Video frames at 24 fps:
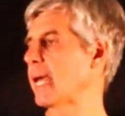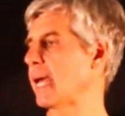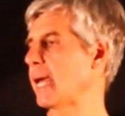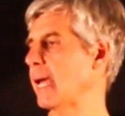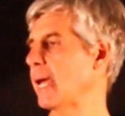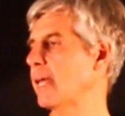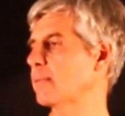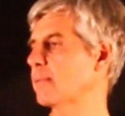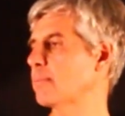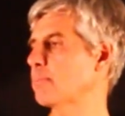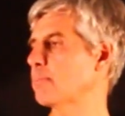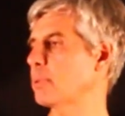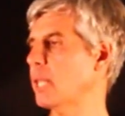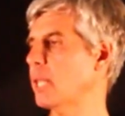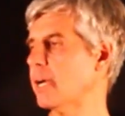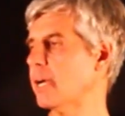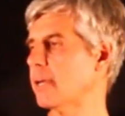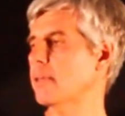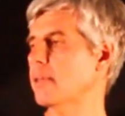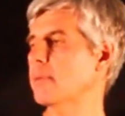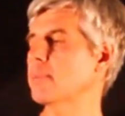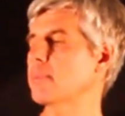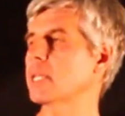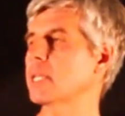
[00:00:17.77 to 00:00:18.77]
and plug
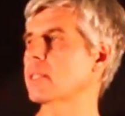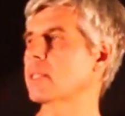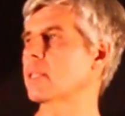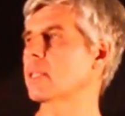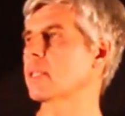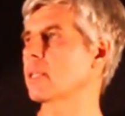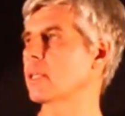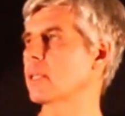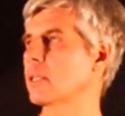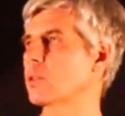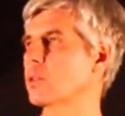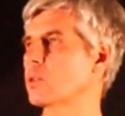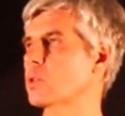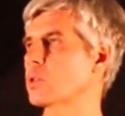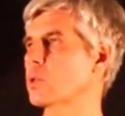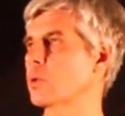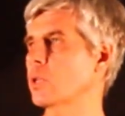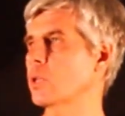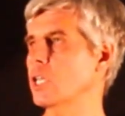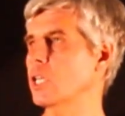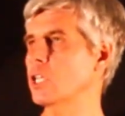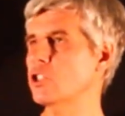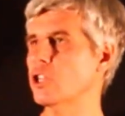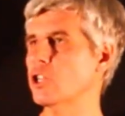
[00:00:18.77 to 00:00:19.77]
them into
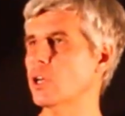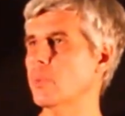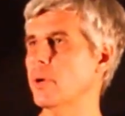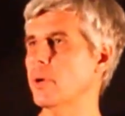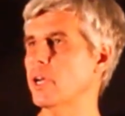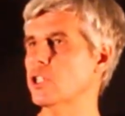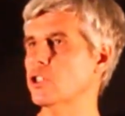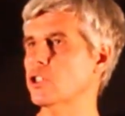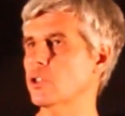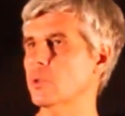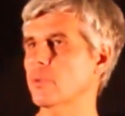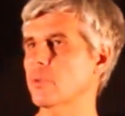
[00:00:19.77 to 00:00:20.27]
each equation